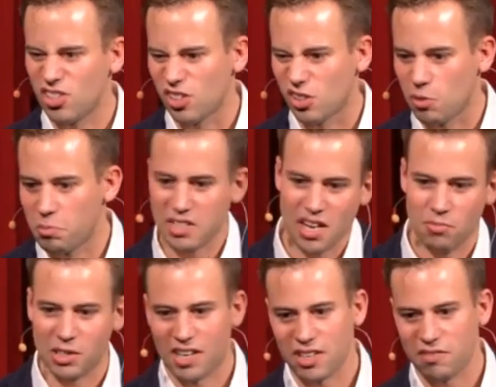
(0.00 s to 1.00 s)
too, but then
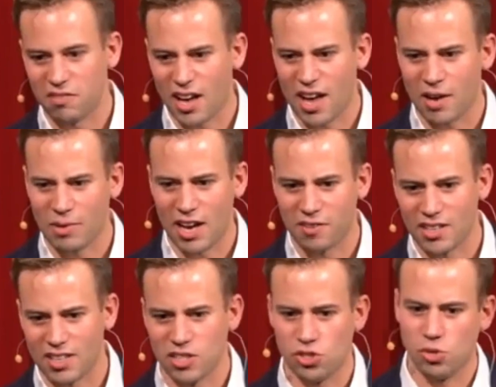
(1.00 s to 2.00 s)
we're kind of, we have
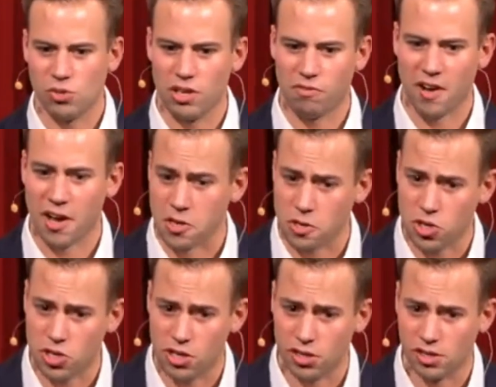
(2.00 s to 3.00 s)
that intuitive
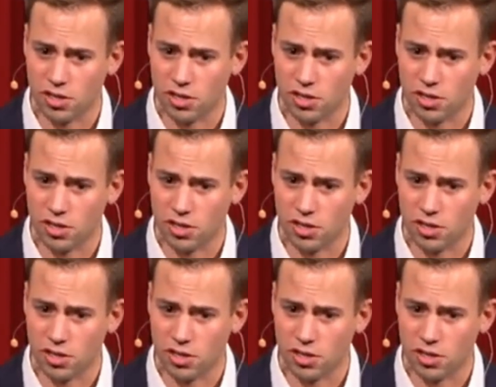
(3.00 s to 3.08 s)
hunch,